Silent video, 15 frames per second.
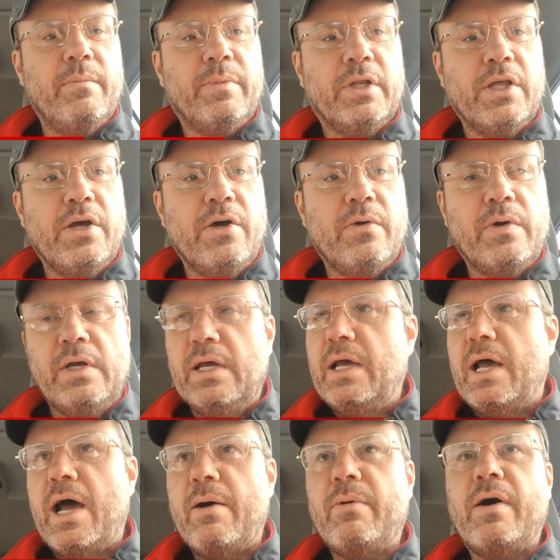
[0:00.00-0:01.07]
below,
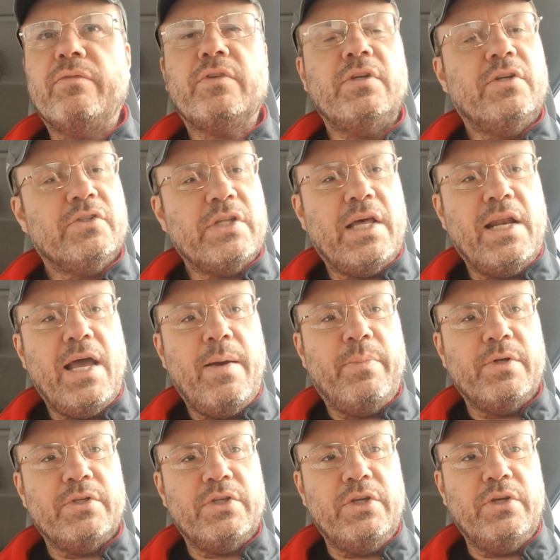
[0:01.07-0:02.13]
how often does that
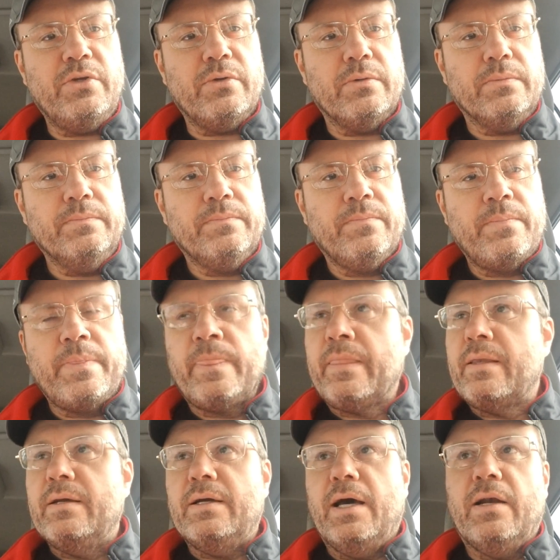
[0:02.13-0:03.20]
happen to you?
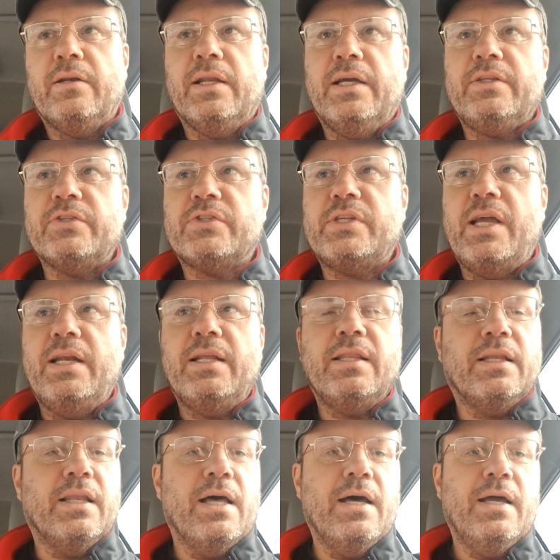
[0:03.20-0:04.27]
I don't like to stand in the
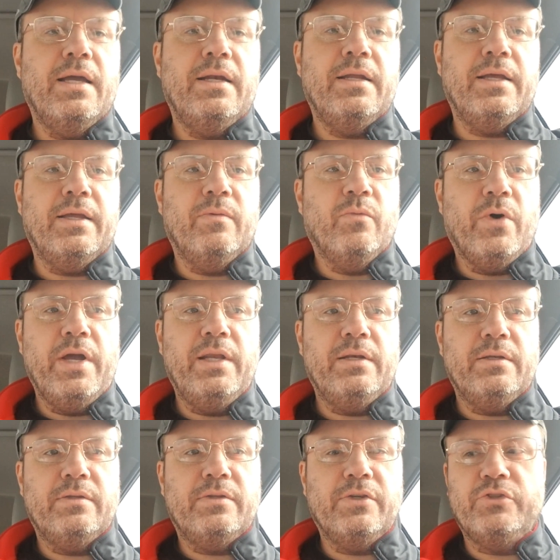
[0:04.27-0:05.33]
line and wait
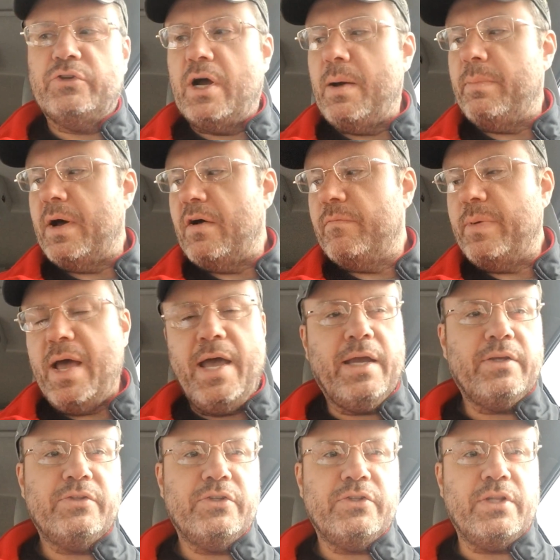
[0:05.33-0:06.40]
to drop off
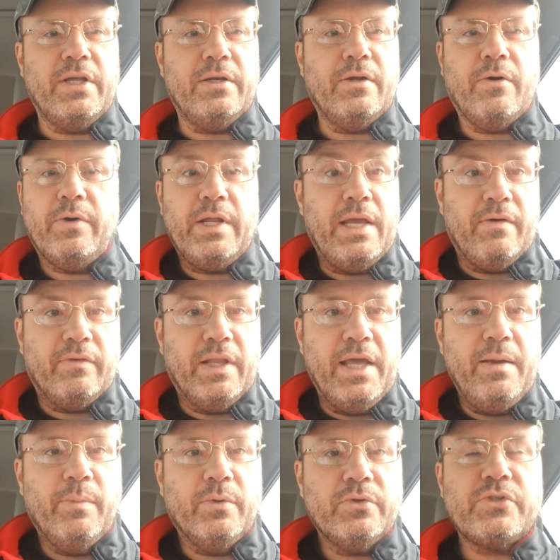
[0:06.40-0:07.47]
packages that already have
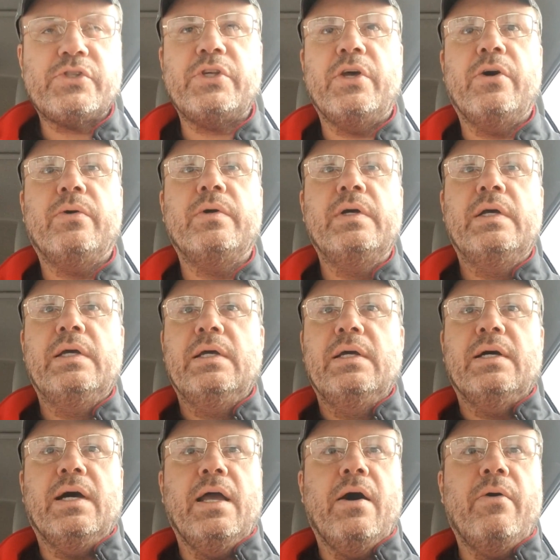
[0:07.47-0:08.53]
labels. So
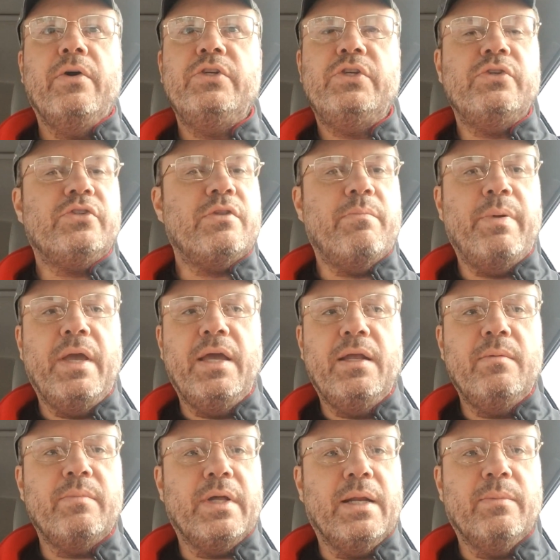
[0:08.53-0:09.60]
I always use the
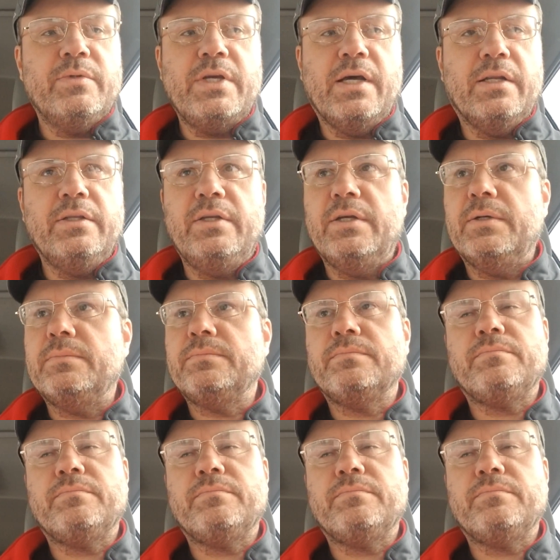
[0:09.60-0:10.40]
bin, but I'm telling you,